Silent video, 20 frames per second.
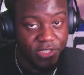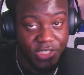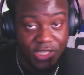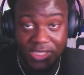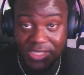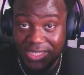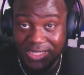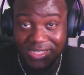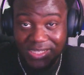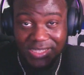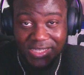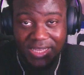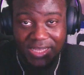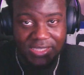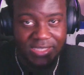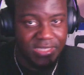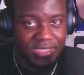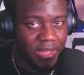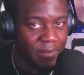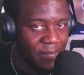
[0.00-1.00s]

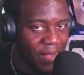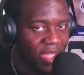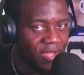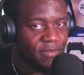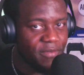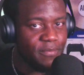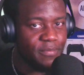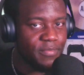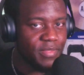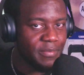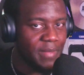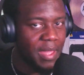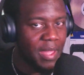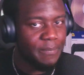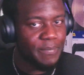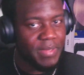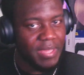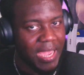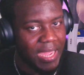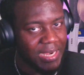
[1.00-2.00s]
6, they might
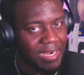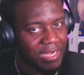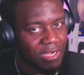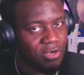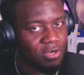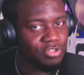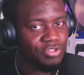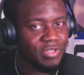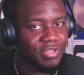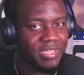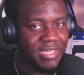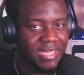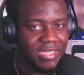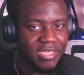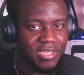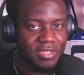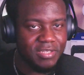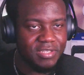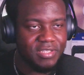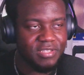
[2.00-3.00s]
be kind of
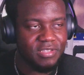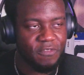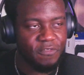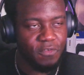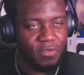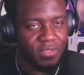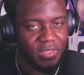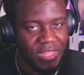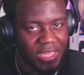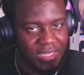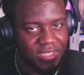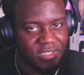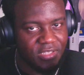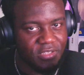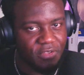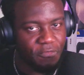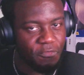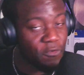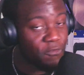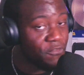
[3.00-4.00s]
contradicting, because a
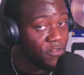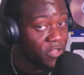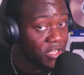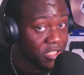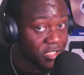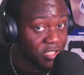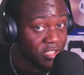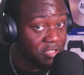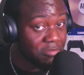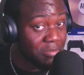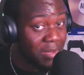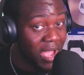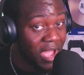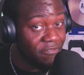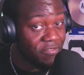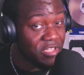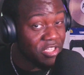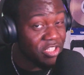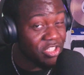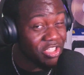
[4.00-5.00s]
few features you might have
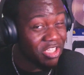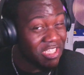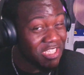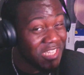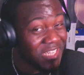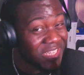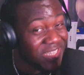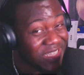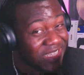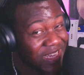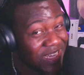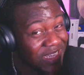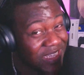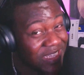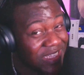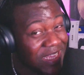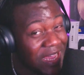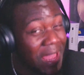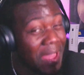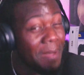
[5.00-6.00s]
in GTA
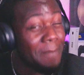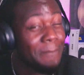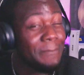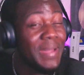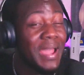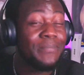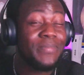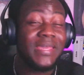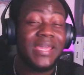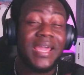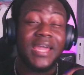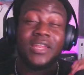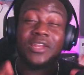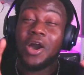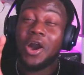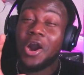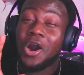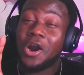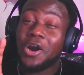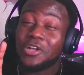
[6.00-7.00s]
6 might be kind of
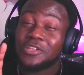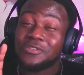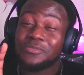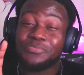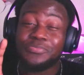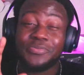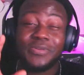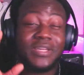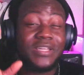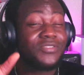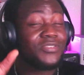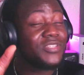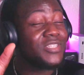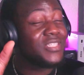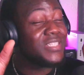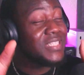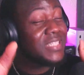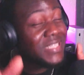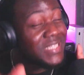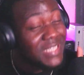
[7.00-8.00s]
hard to bring it to
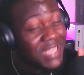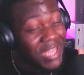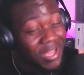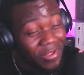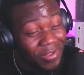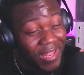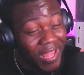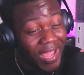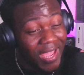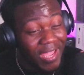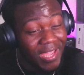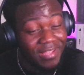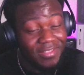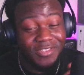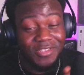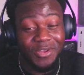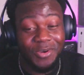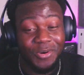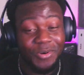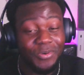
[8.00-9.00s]
GTA Online.
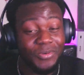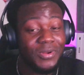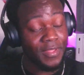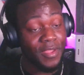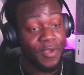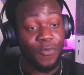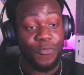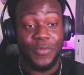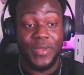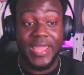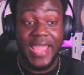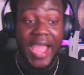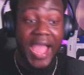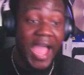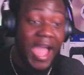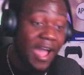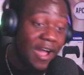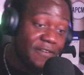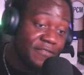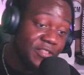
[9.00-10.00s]
So we
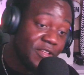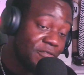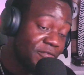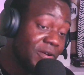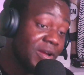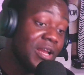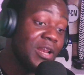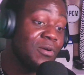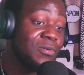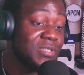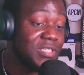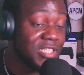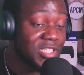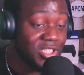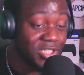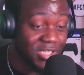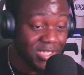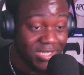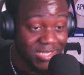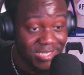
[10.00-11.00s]
have different clothes in
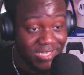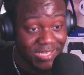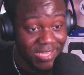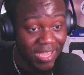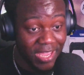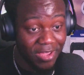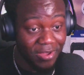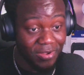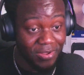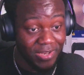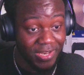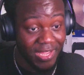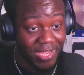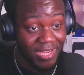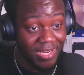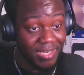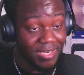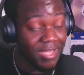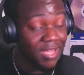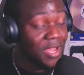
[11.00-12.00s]
GTA
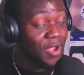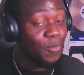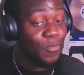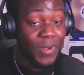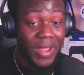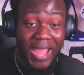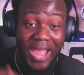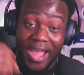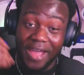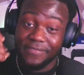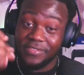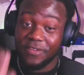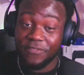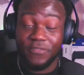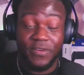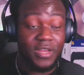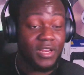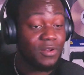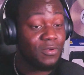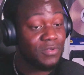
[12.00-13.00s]
Online, we have
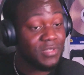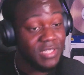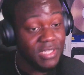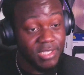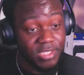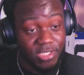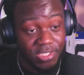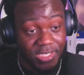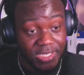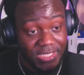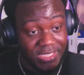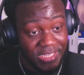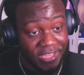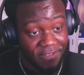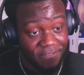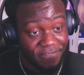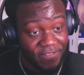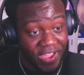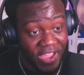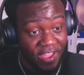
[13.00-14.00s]
different clothes in GTA
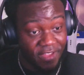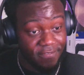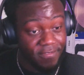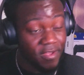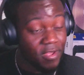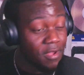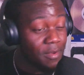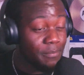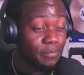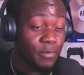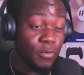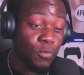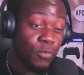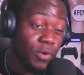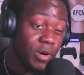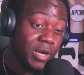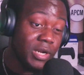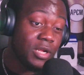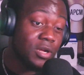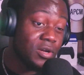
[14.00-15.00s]
5, but
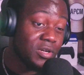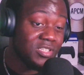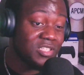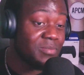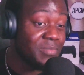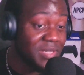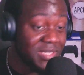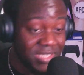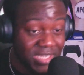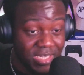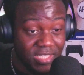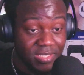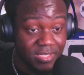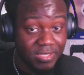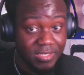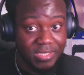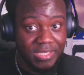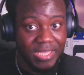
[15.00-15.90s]
where the customizations,